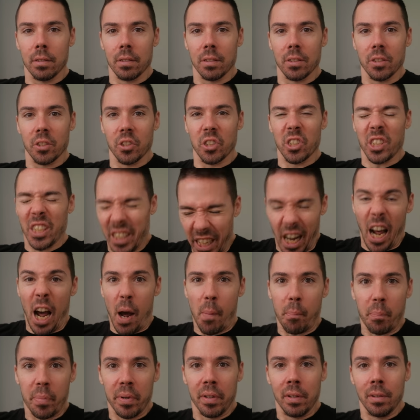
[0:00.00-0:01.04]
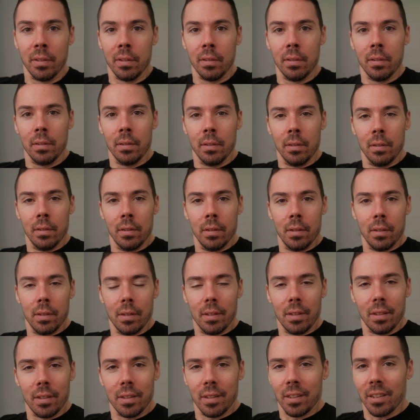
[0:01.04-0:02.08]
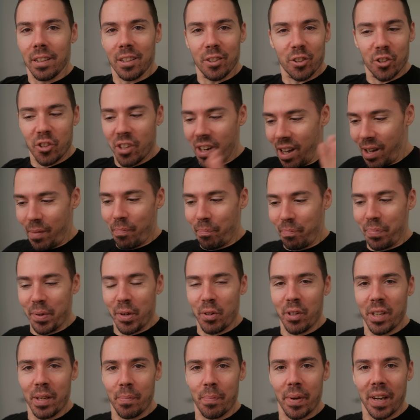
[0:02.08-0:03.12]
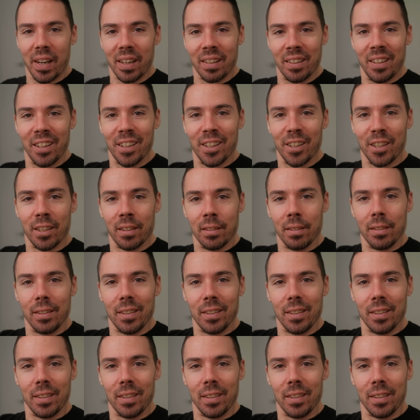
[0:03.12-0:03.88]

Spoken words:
Stop. There's not beauty back there.